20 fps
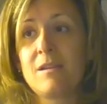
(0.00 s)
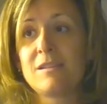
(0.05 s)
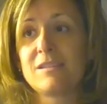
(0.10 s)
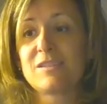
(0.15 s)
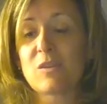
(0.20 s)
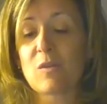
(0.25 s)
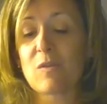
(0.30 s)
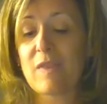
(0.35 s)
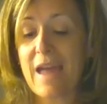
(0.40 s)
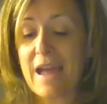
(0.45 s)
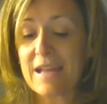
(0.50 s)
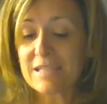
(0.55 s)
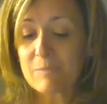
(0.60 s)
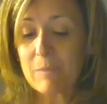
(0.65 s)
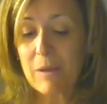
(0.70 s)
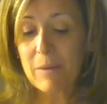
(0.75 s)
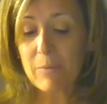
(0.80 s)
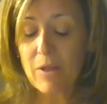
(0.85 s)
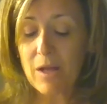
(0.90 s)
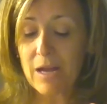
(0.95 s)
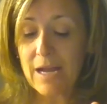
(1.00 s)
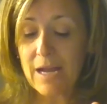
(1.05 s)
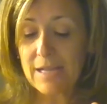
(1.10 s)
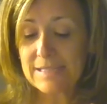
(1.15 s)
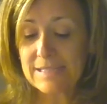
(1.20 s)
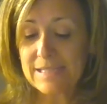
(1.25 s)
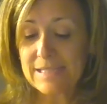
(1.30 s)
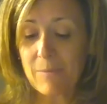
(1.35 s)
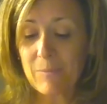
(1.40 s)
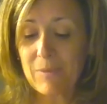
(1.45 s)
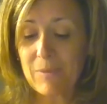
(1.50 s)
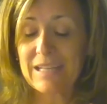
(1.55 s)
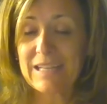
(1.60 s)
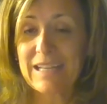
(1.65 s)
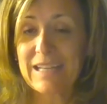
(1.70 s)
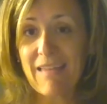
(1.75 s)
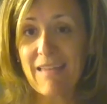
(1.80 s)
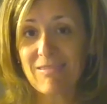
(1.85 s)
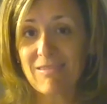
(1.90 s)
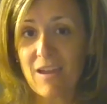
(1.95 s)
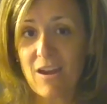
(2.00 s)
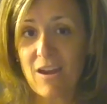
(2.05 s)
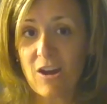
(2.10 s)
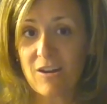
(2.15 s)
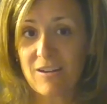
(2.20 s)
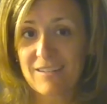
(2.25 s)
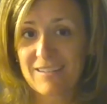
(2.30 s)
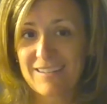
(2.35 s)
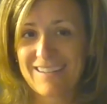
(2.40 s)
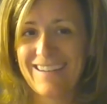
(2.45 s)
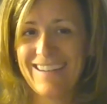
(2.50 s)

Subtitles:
So that's my plug on Summit. Get there.